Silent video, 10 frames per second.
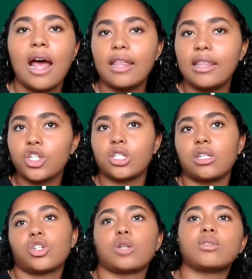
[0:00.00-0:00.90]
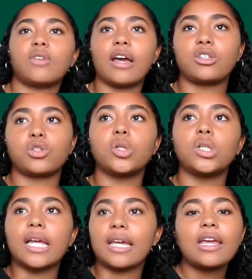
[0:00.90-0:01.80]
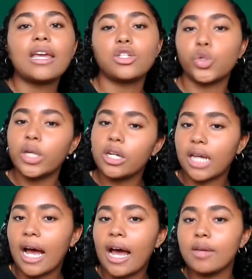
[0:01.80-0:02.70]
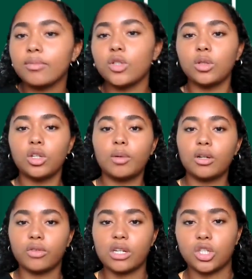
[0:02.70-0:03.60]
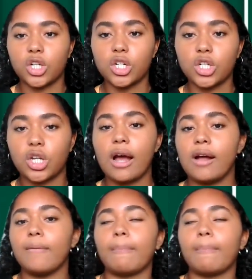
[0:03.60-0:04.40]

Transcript: And then just in terms of high school, like enjoy your time, do a little bit of research.